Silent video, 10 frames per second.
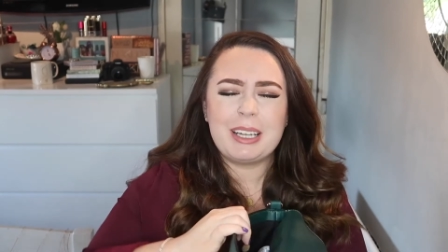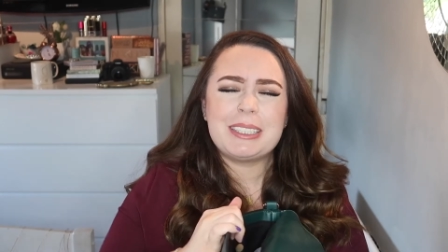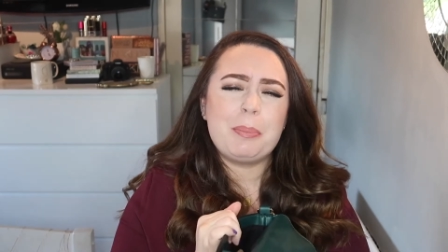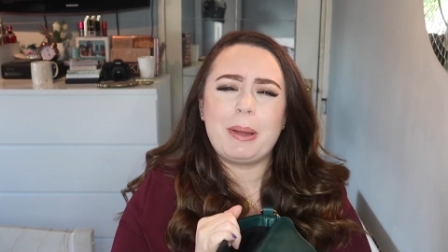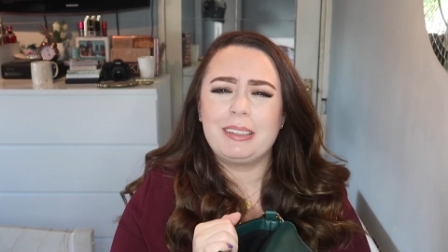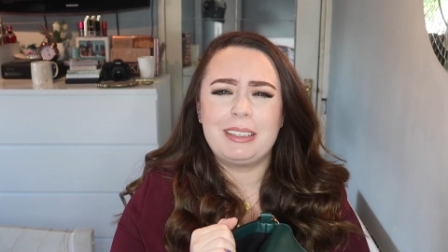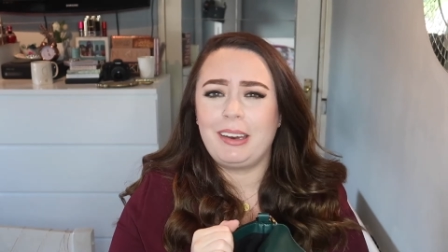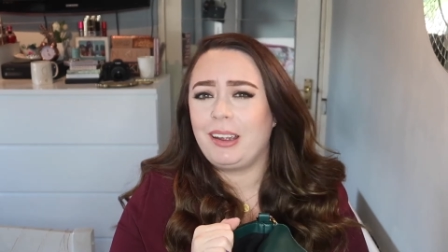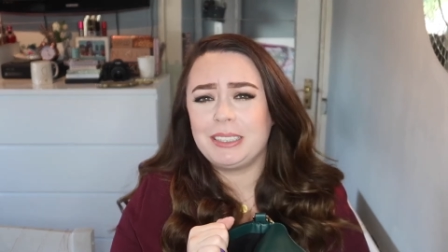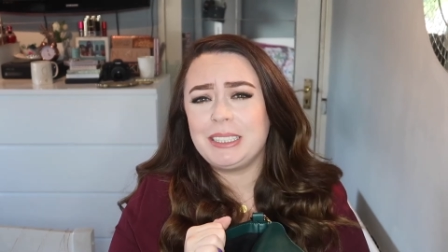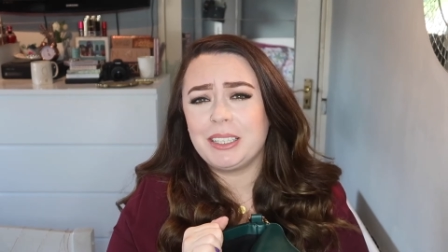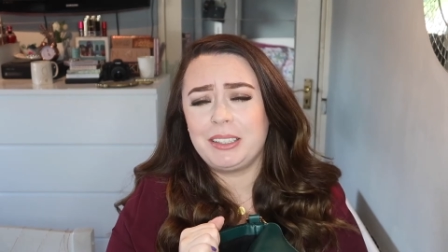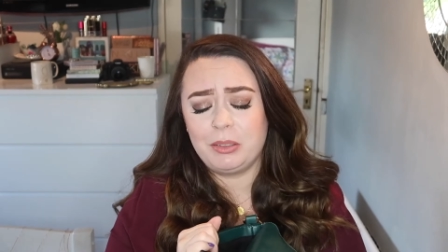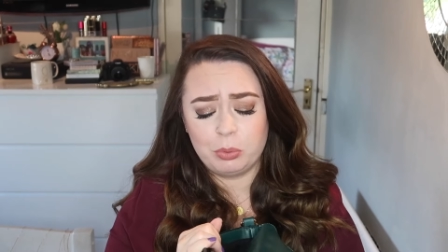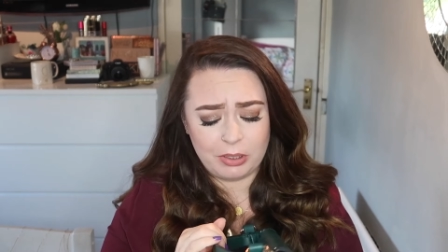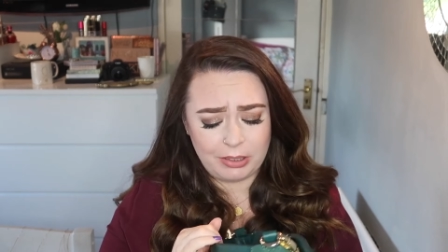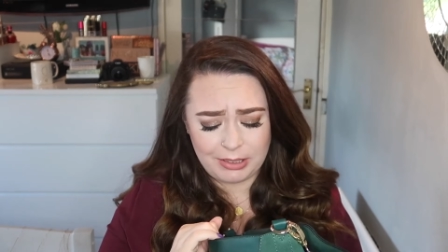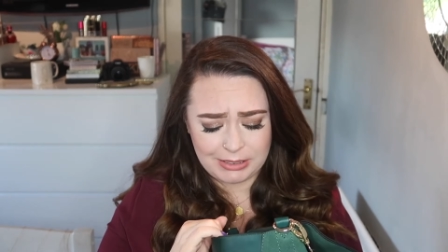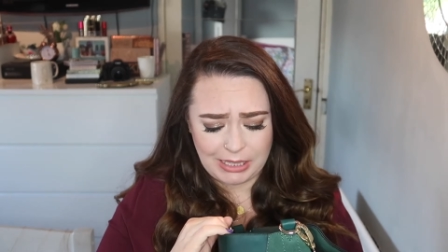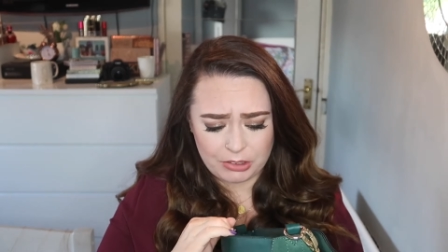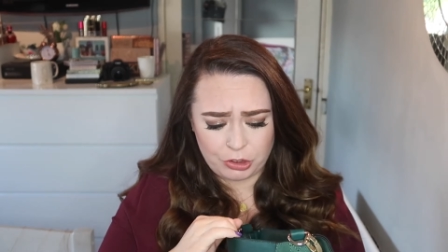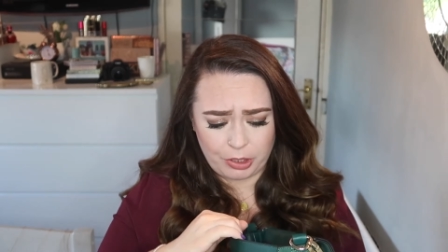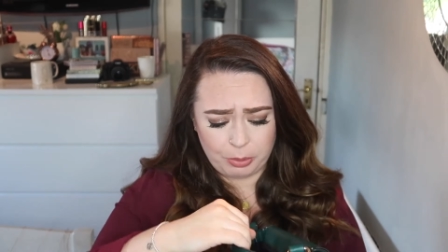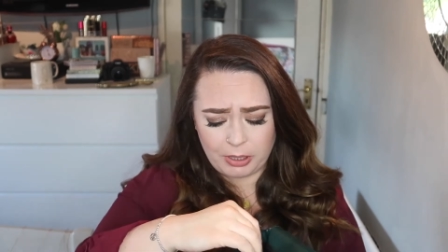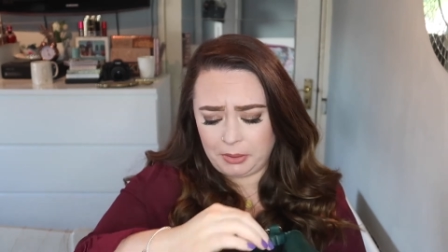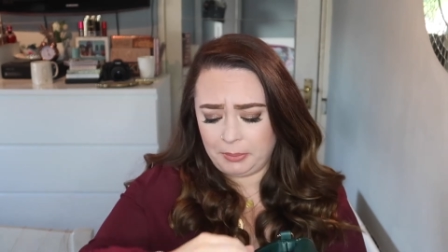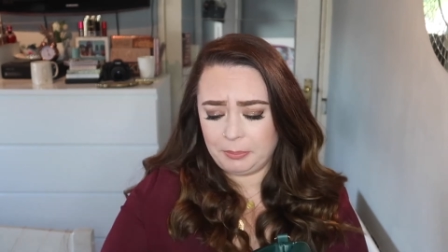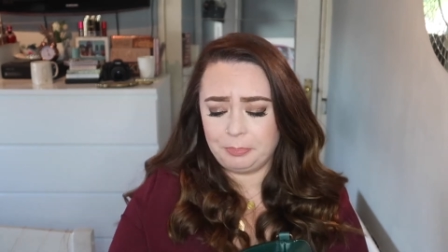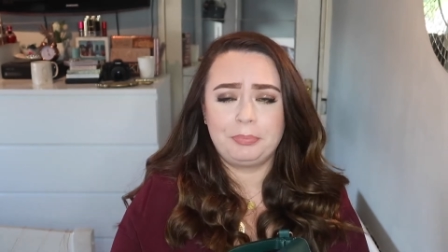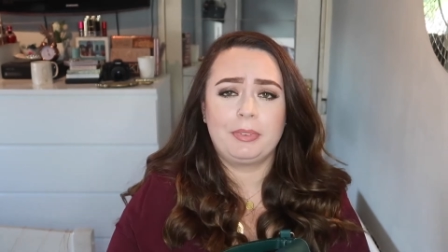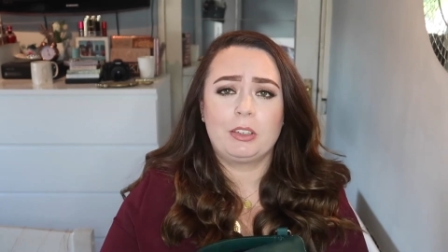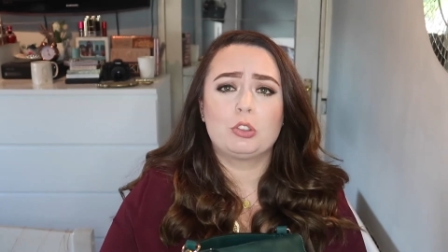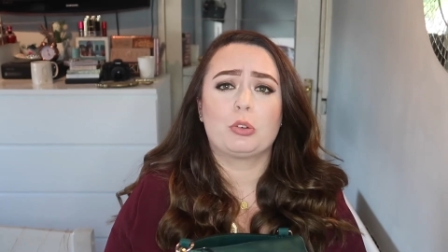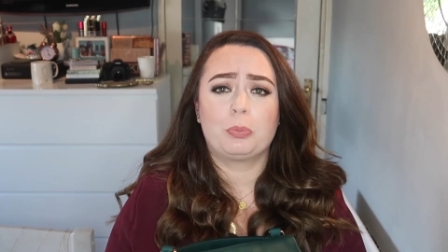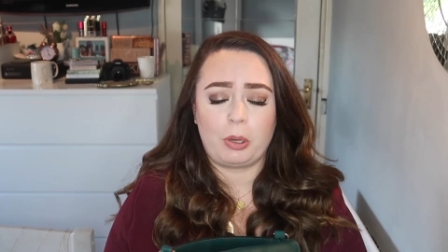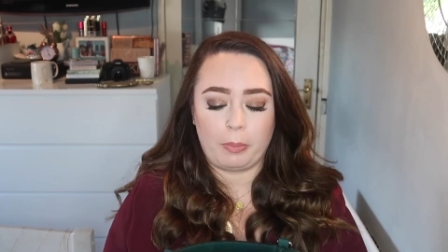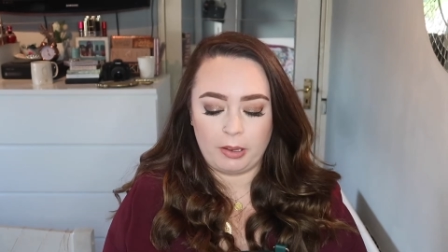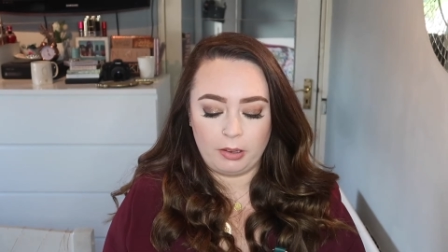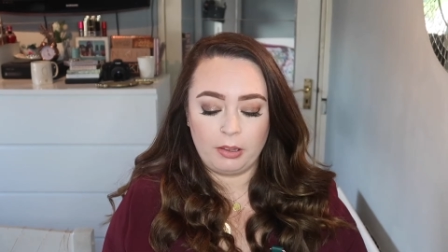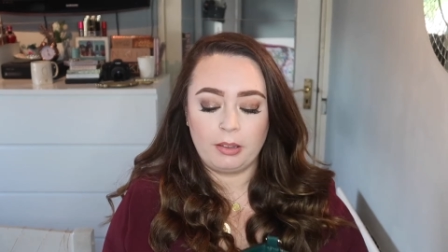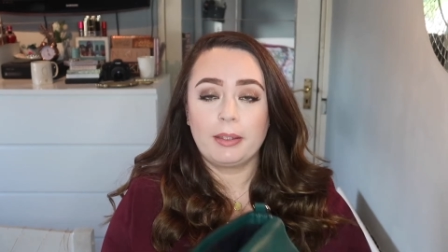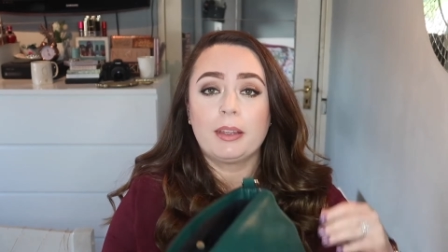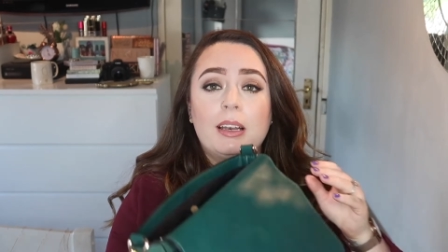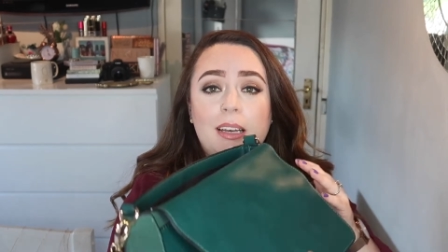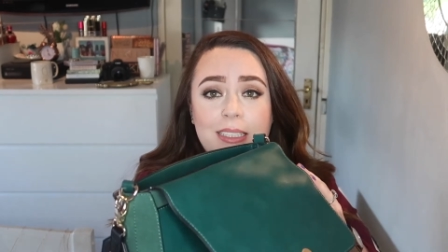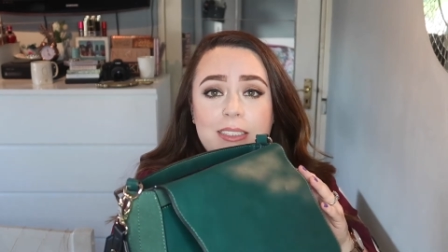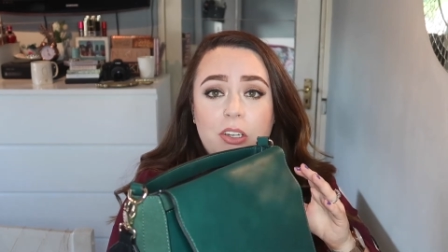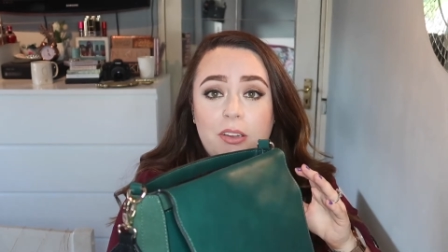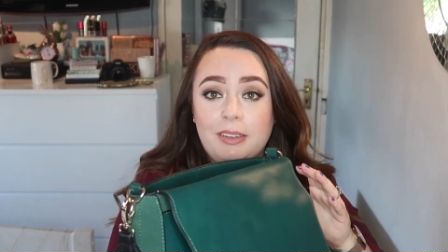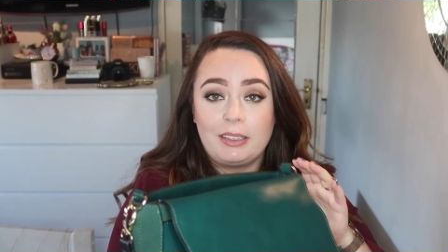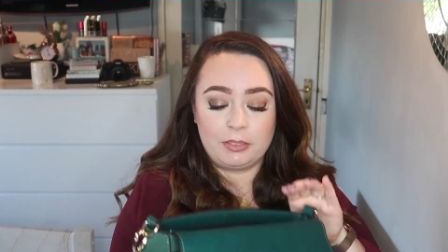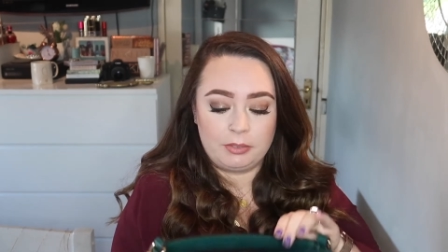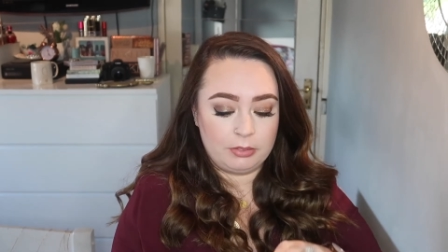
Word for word: I say back in the day, I think I did one of these last year, but anyway, shut up Janet. Let's dive in.